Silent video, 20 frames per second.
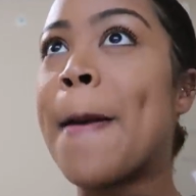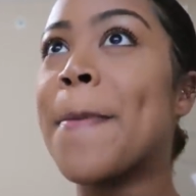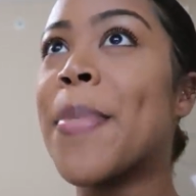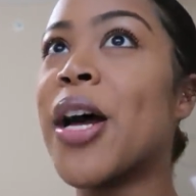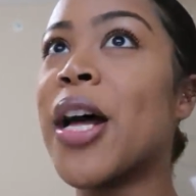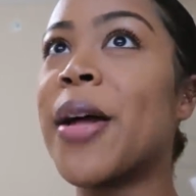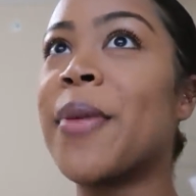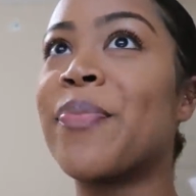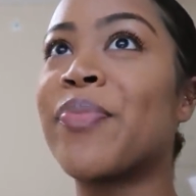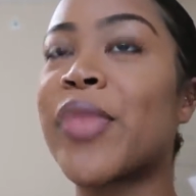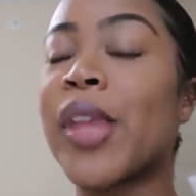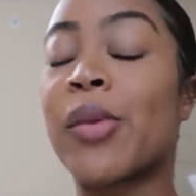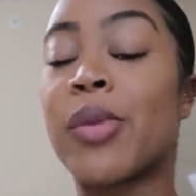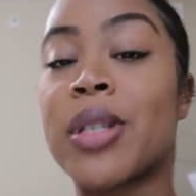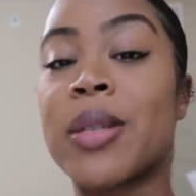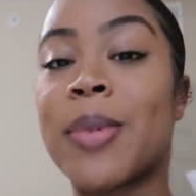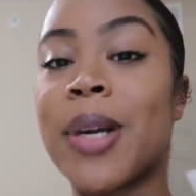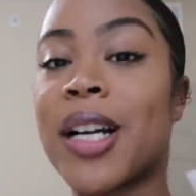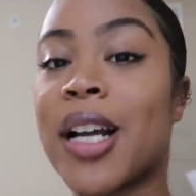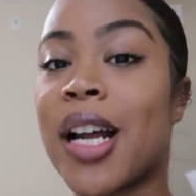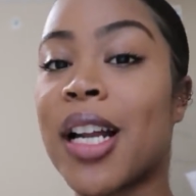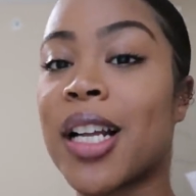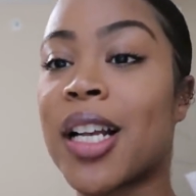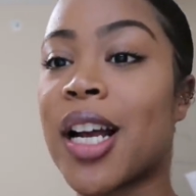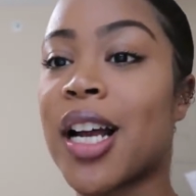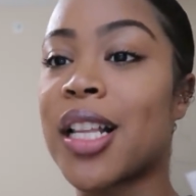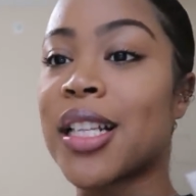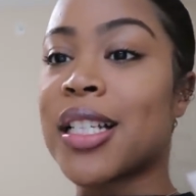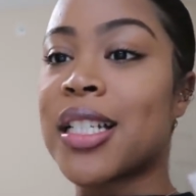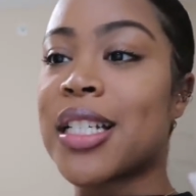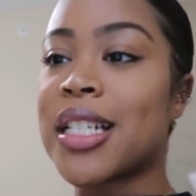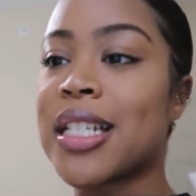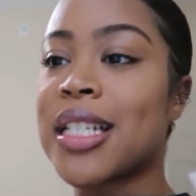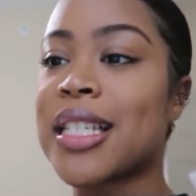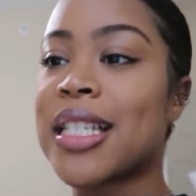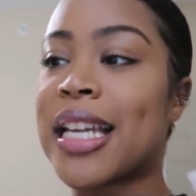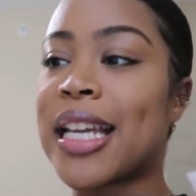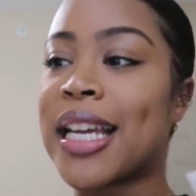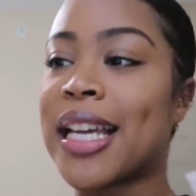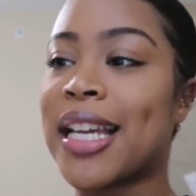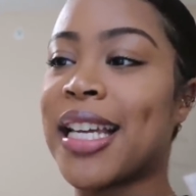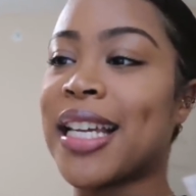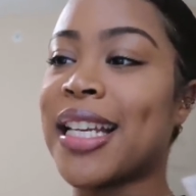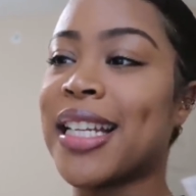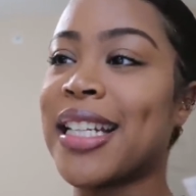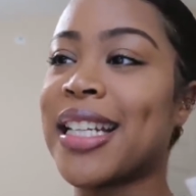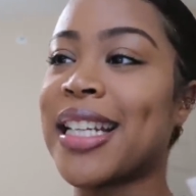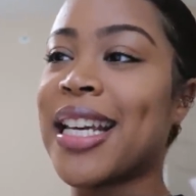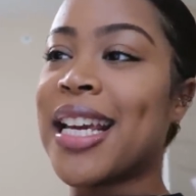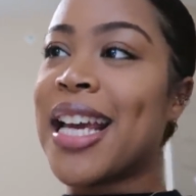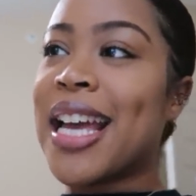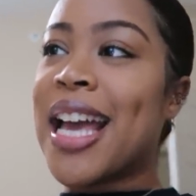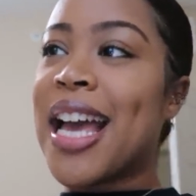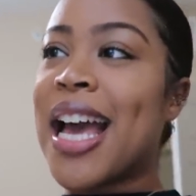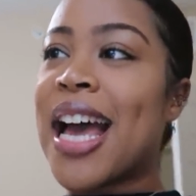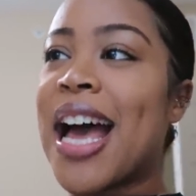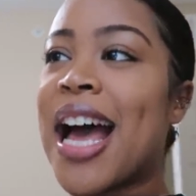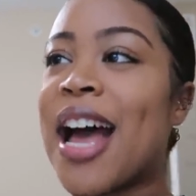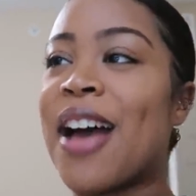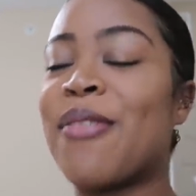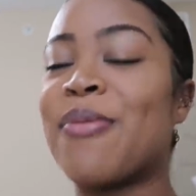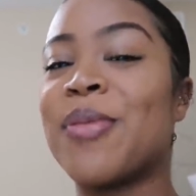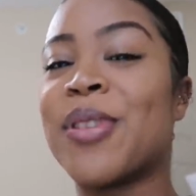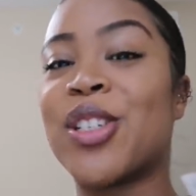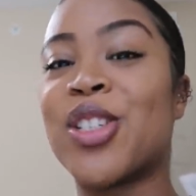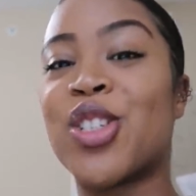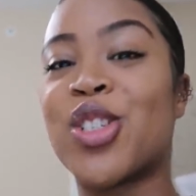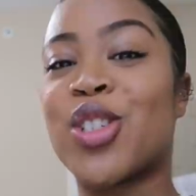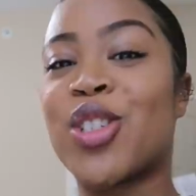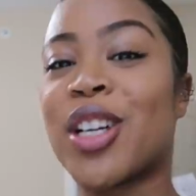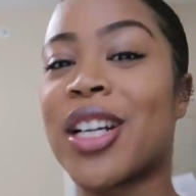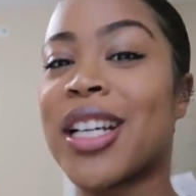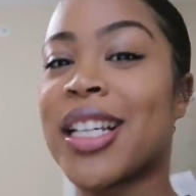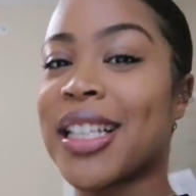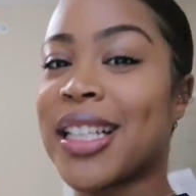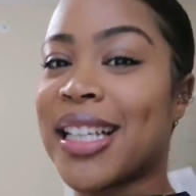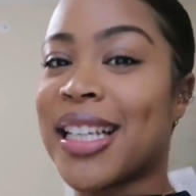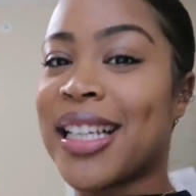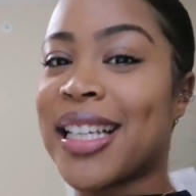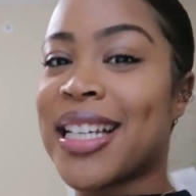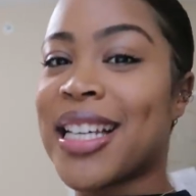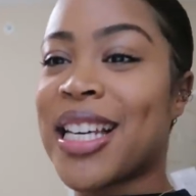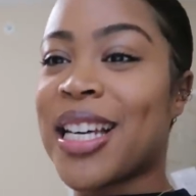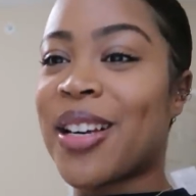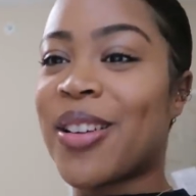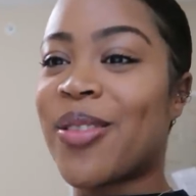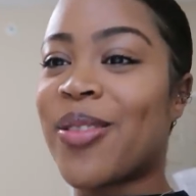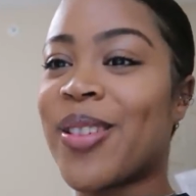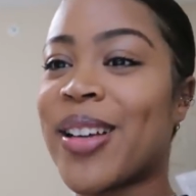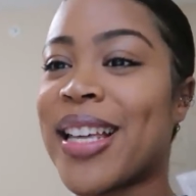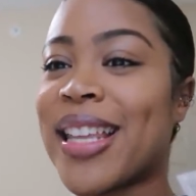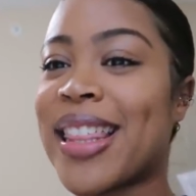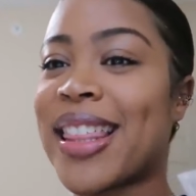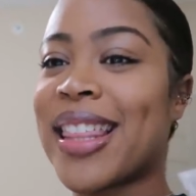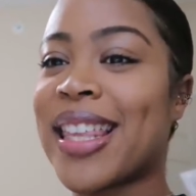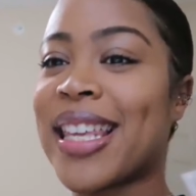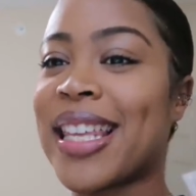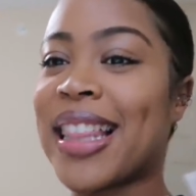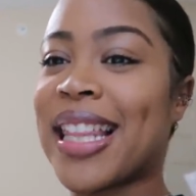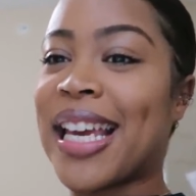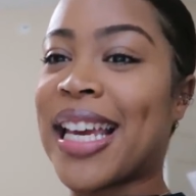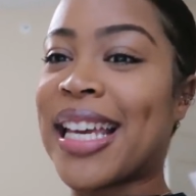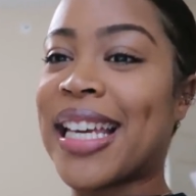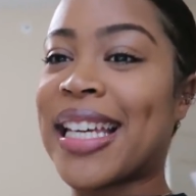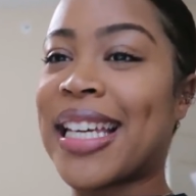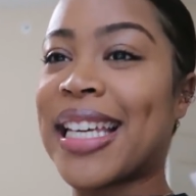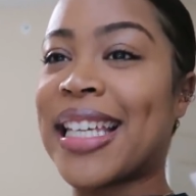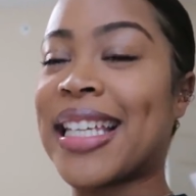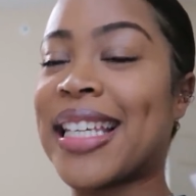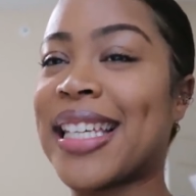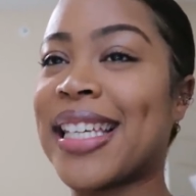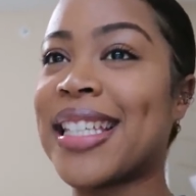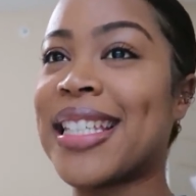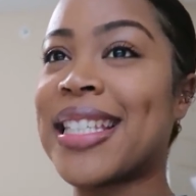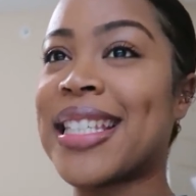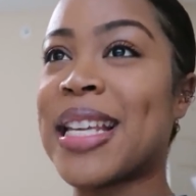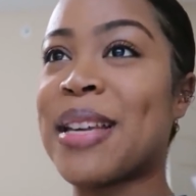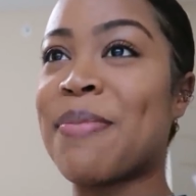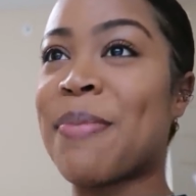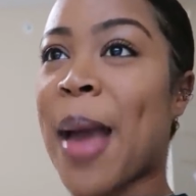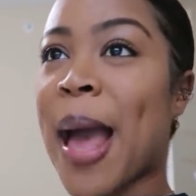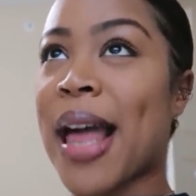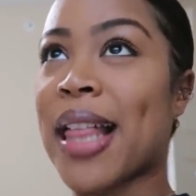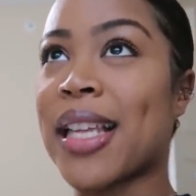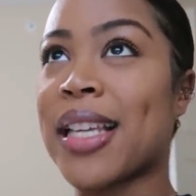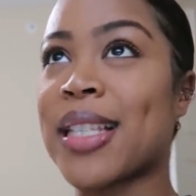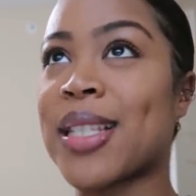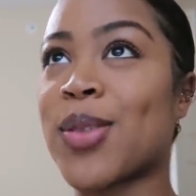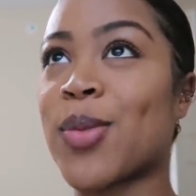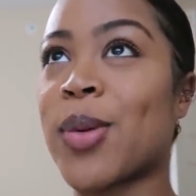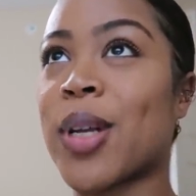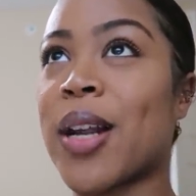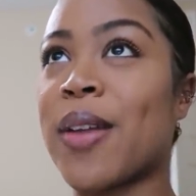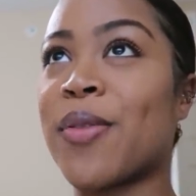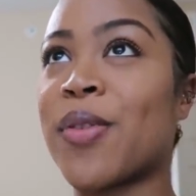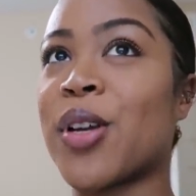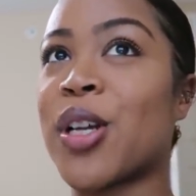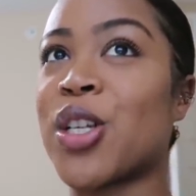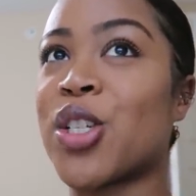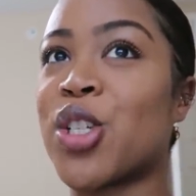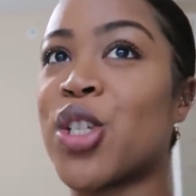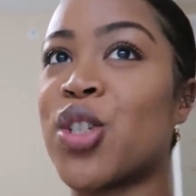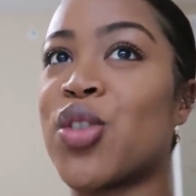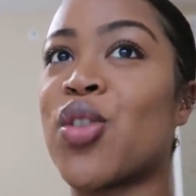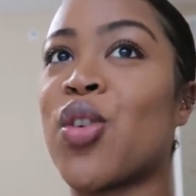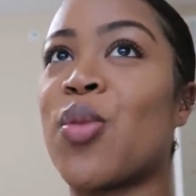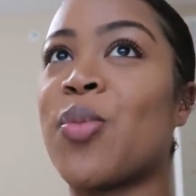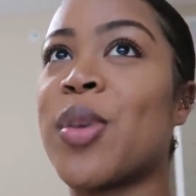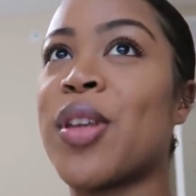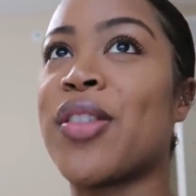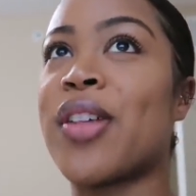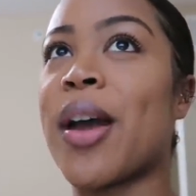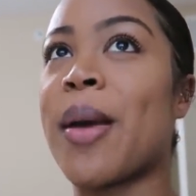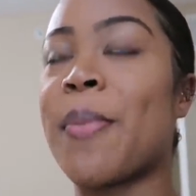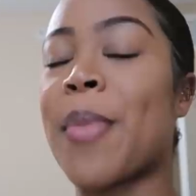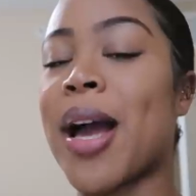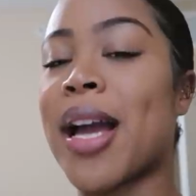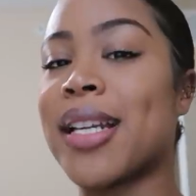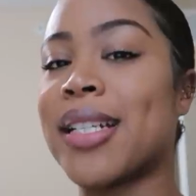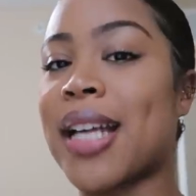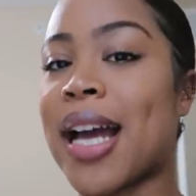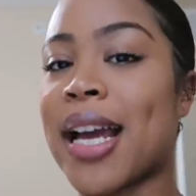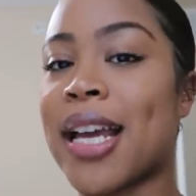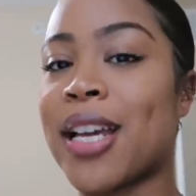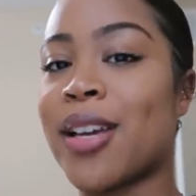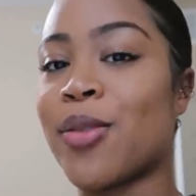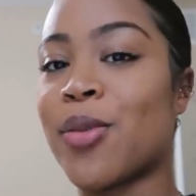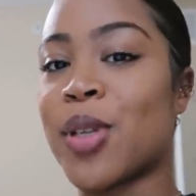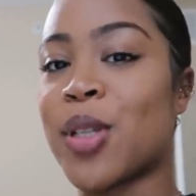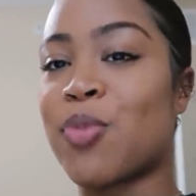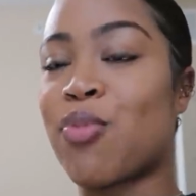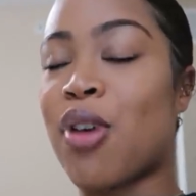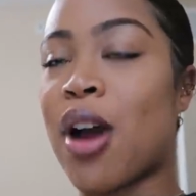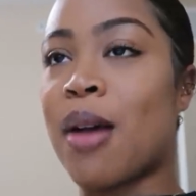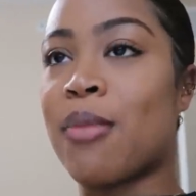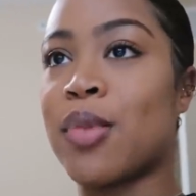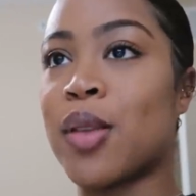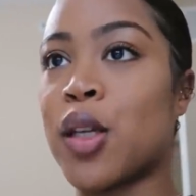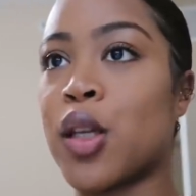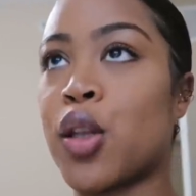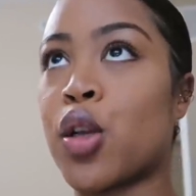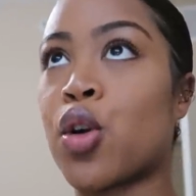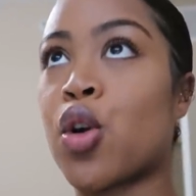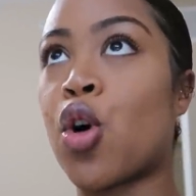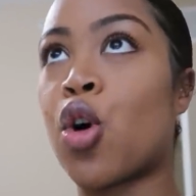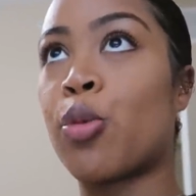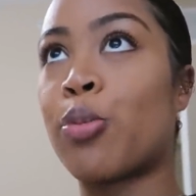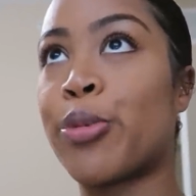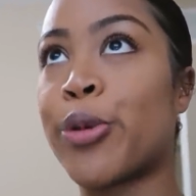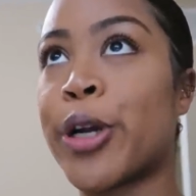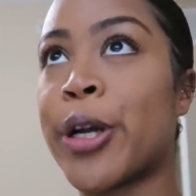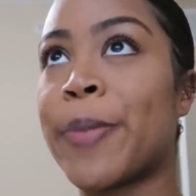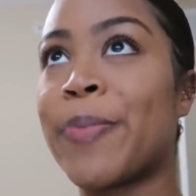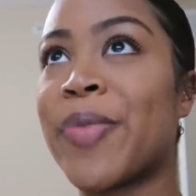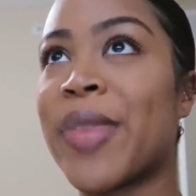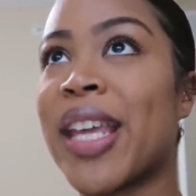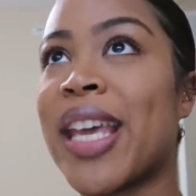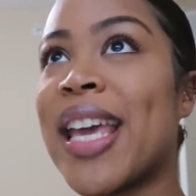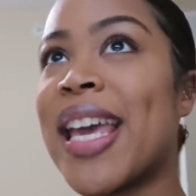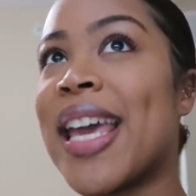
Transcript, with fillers: but i went to my gynecologist and I've been struggling with like yeast imbalance or whatever and she told me that my diet was probably the culprit.